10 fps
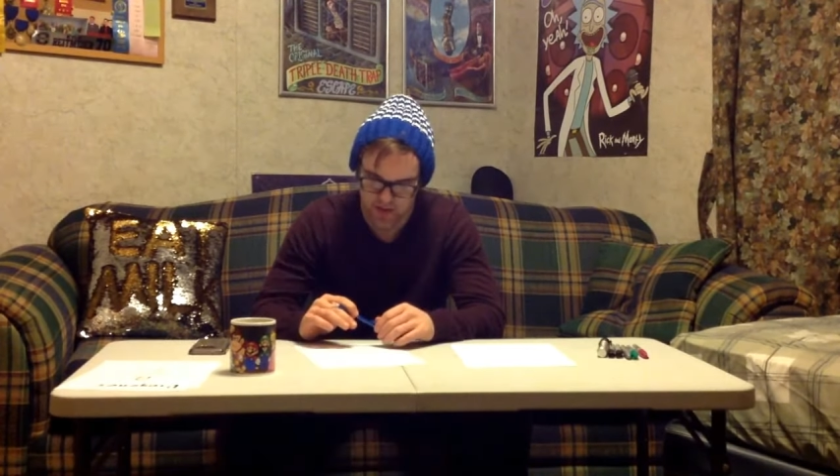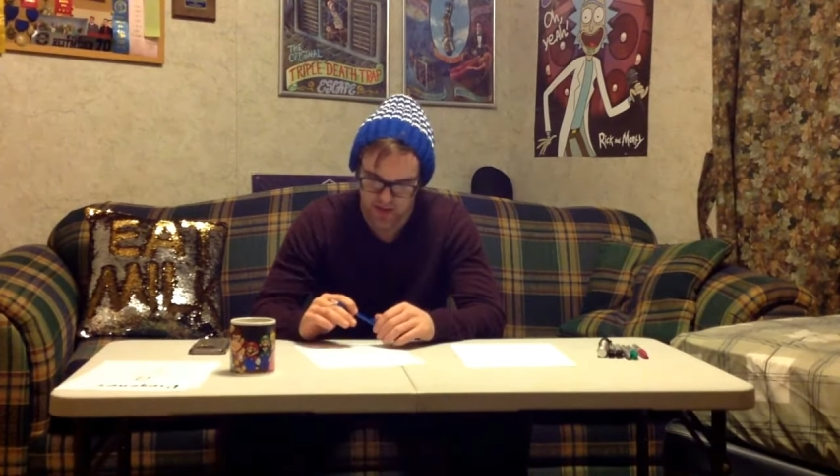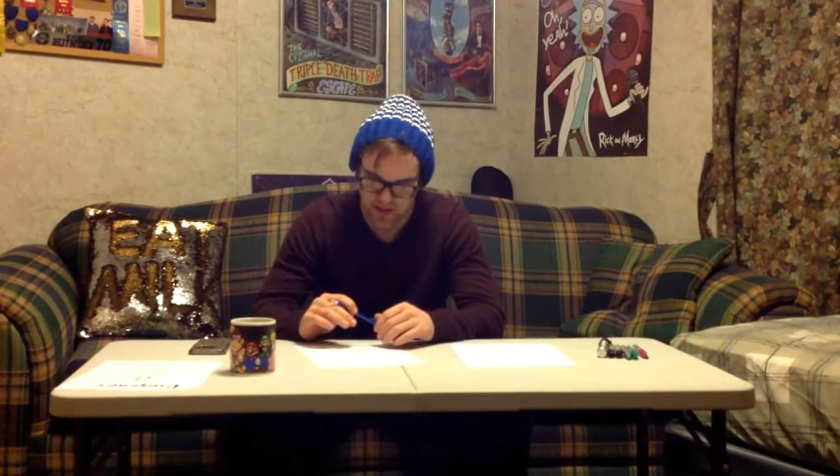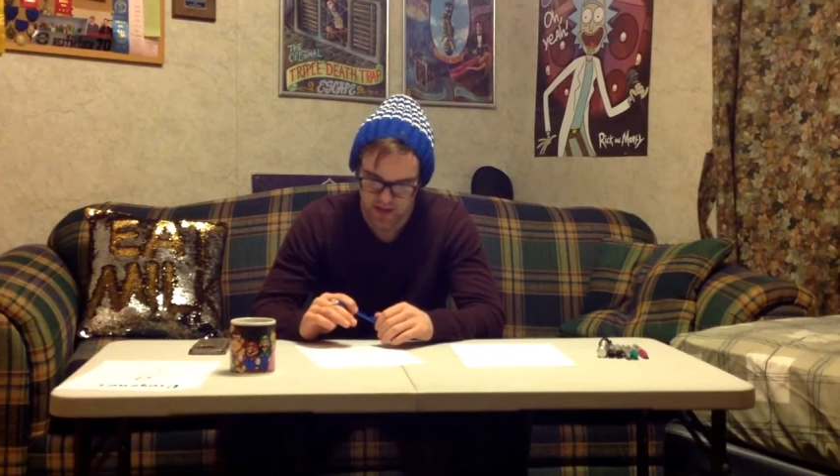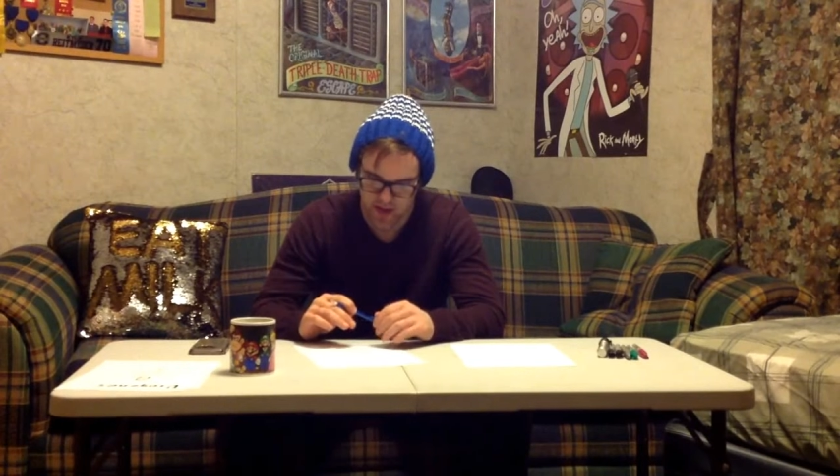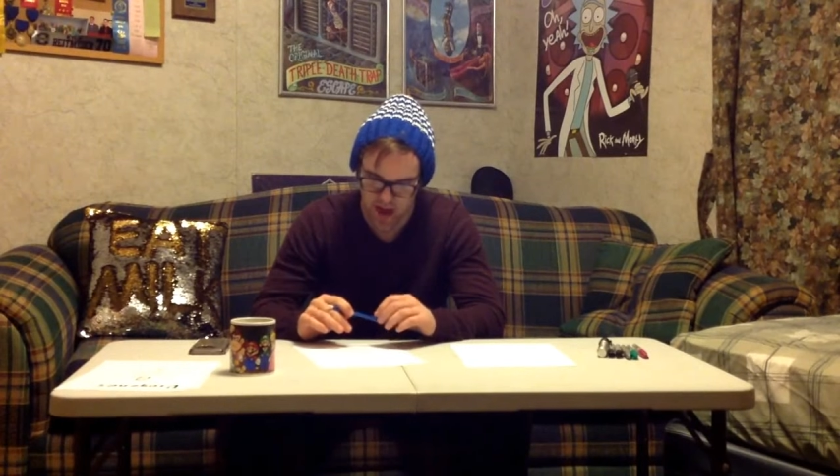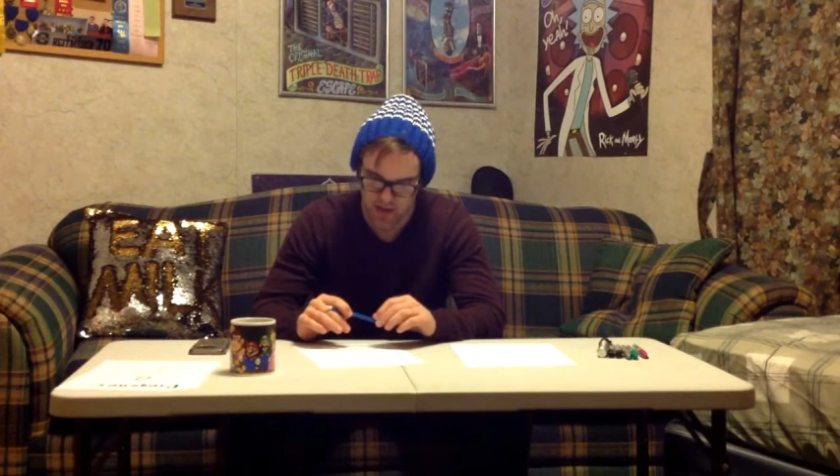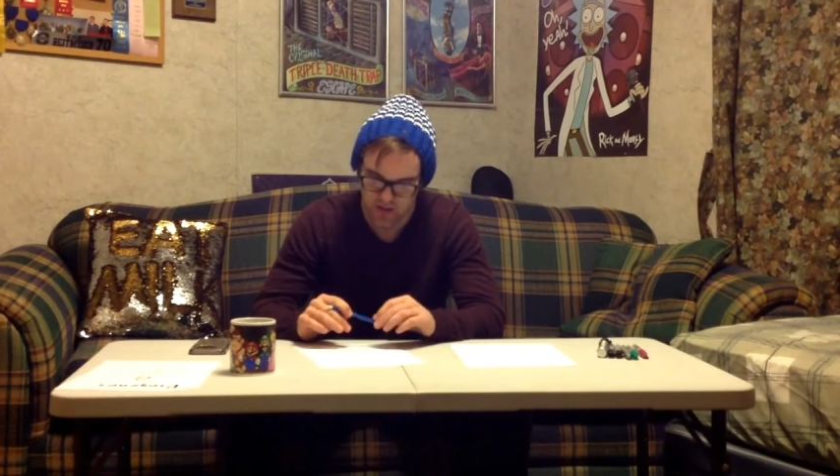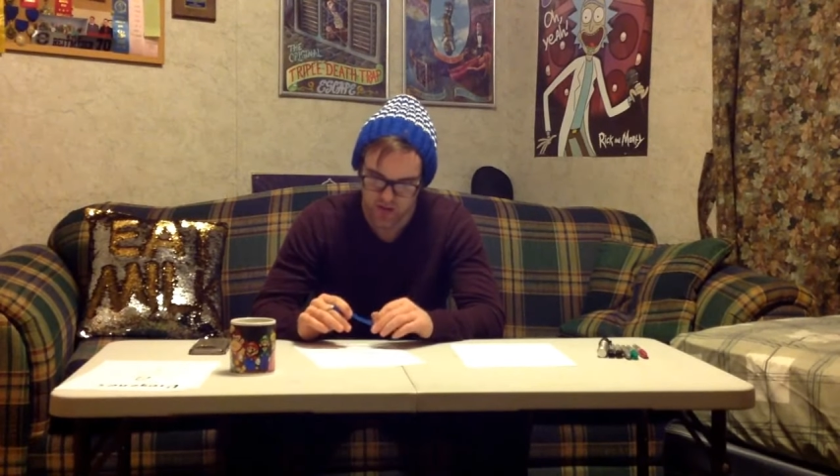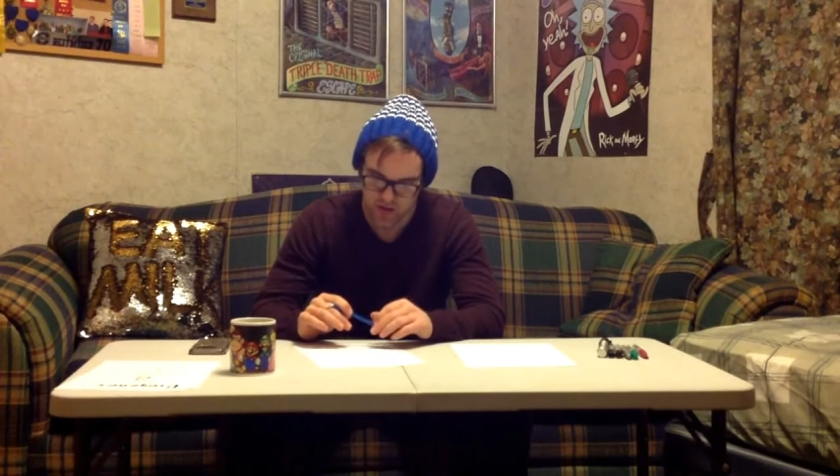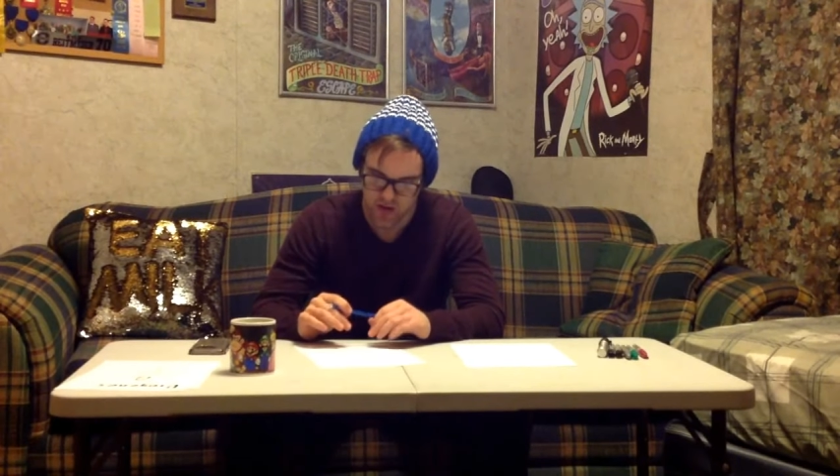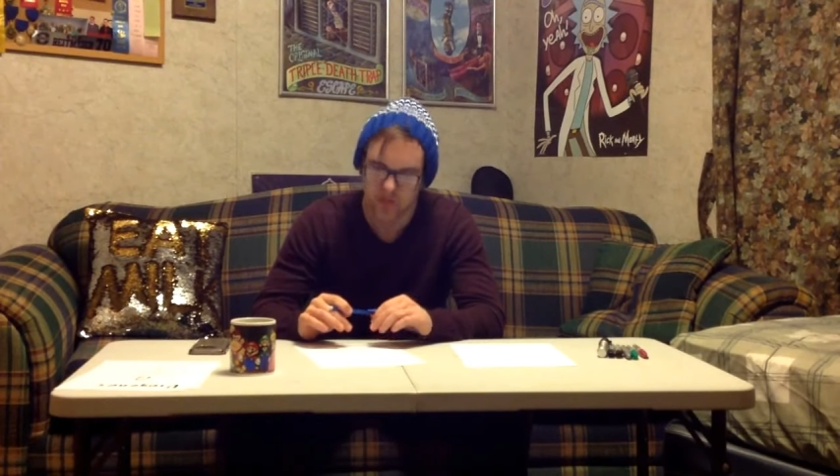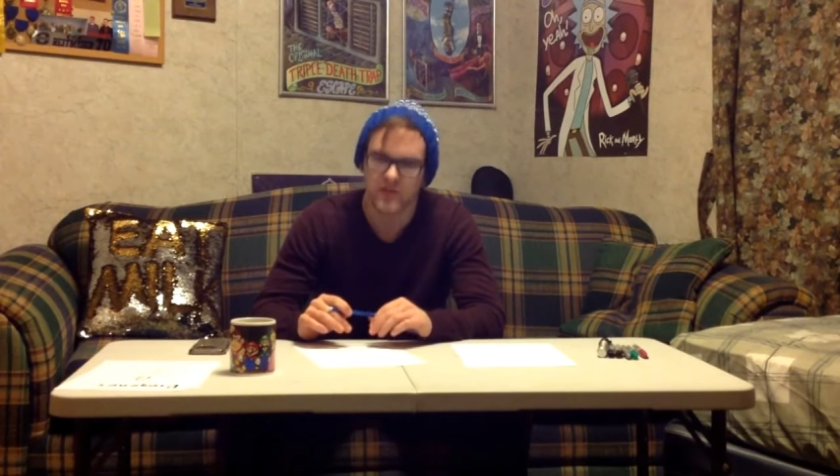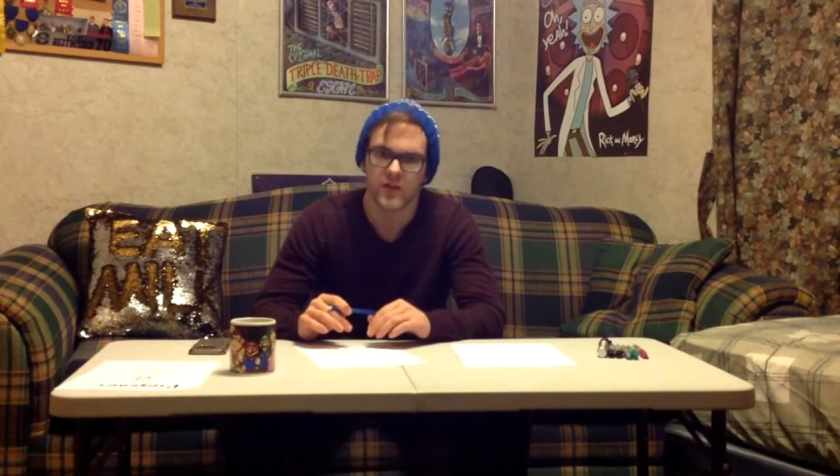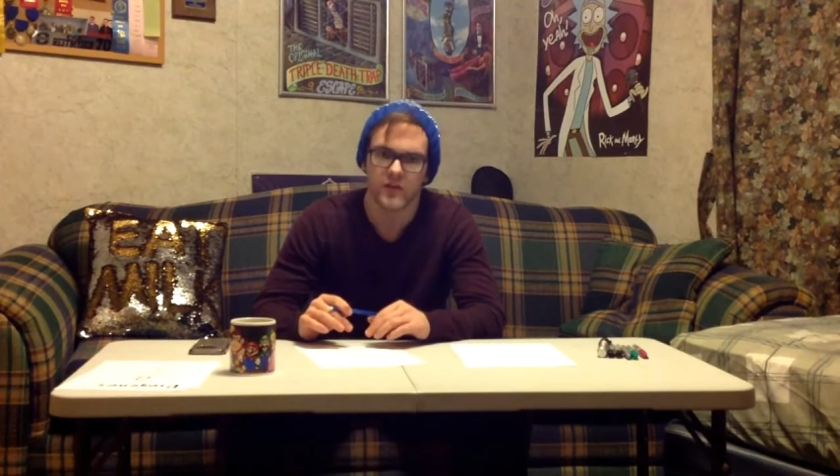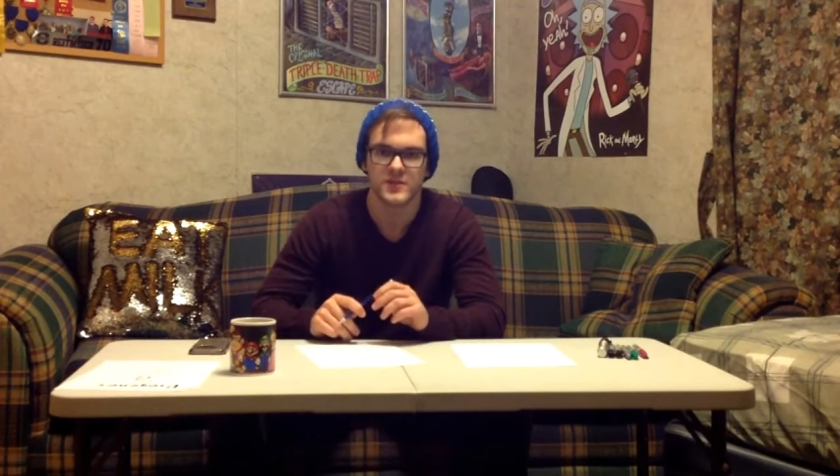to sit and have to draw a phone,